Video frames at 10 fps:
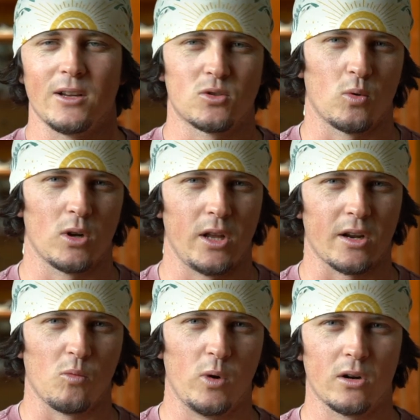is sort of
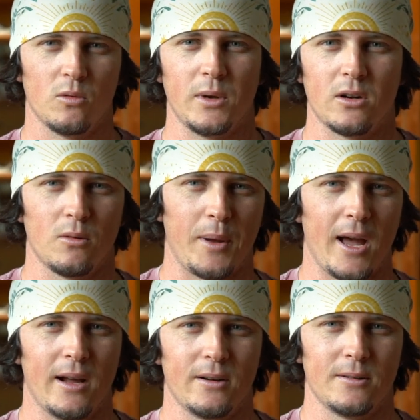like a wiggle minnow
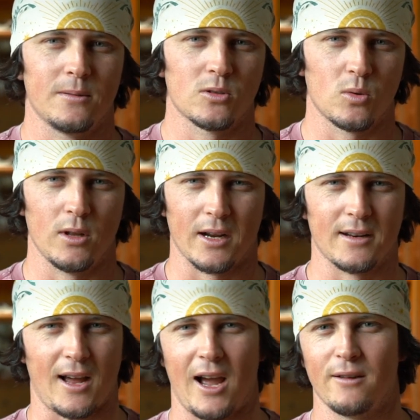pattern, sort of like
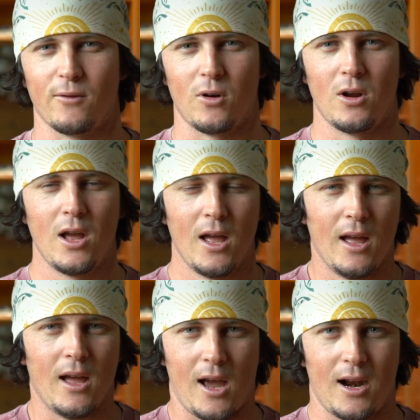a diver.
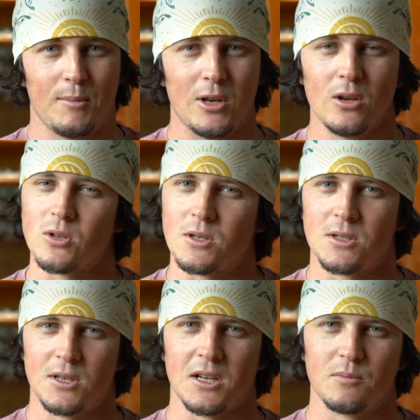And I've been using
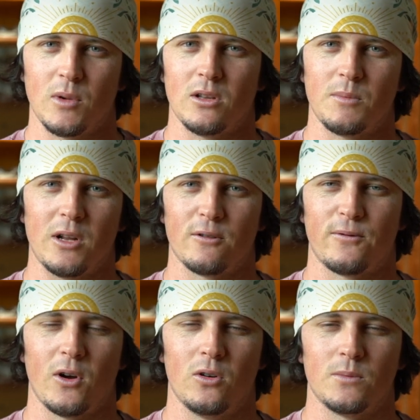6mm
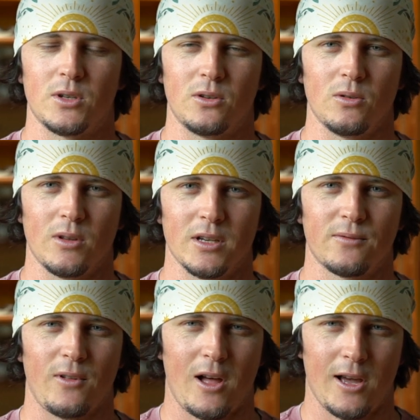foam to do
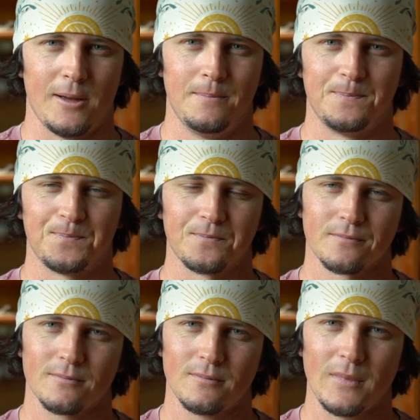this fly.
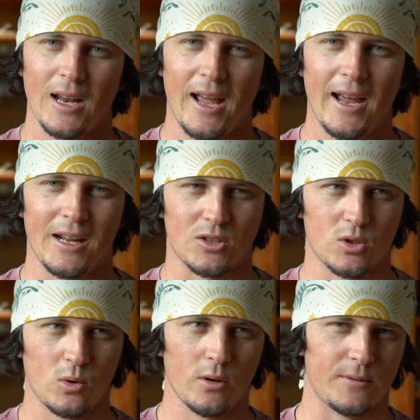And it's
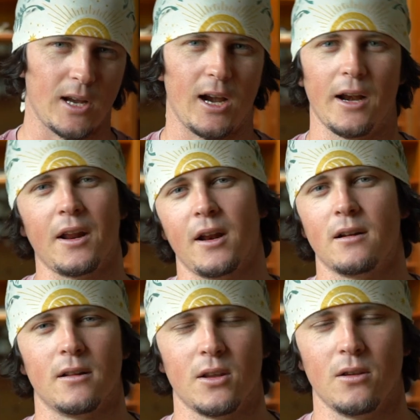sort of tied
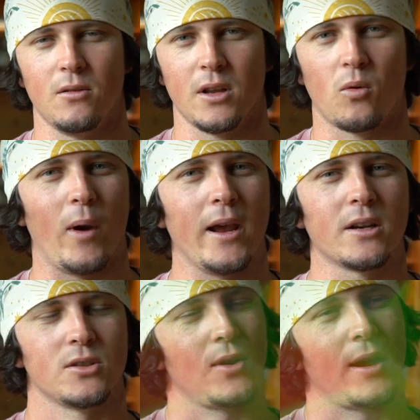in a unique way, because you